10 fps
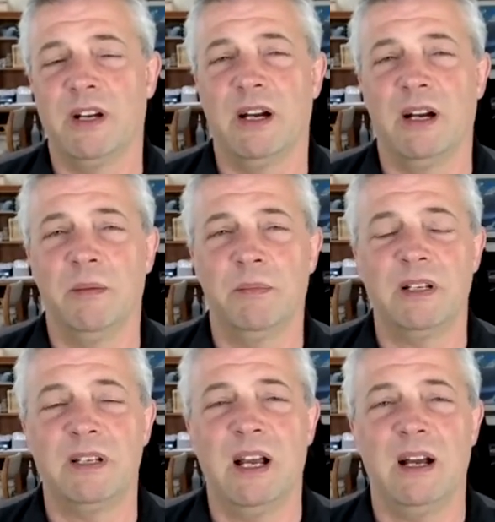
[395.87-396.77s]

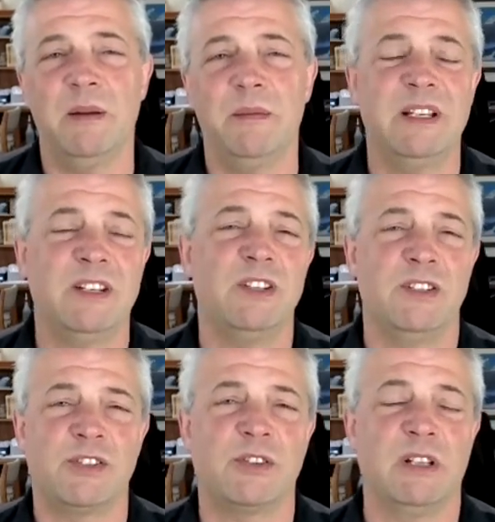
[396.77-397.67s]
But yeah, I mean,
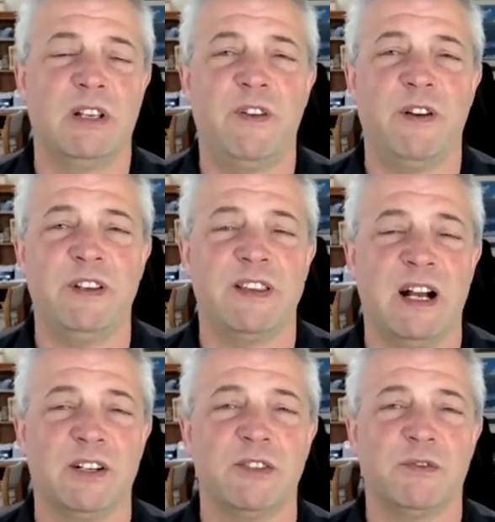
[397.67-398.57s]
certainly
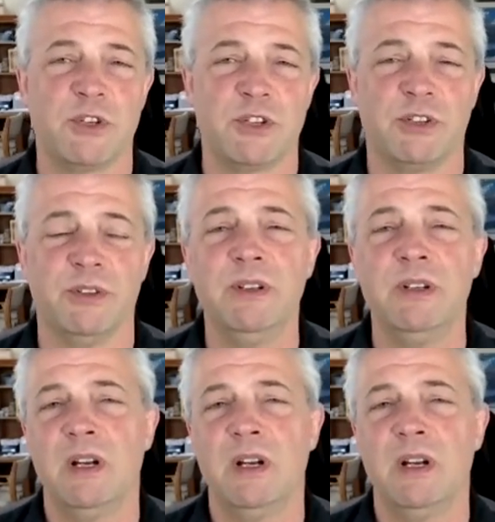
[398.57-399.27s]
50,000 for certain.